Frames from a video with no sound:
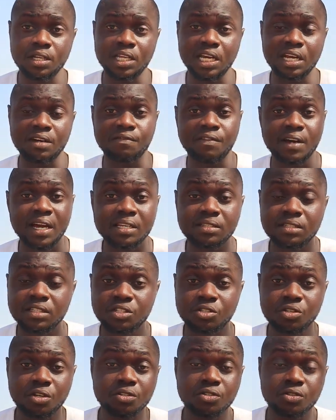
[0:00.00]
the advice
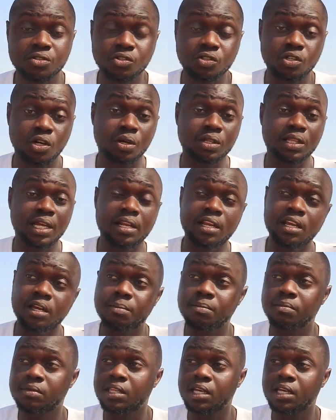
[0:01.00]
is just slaughter them,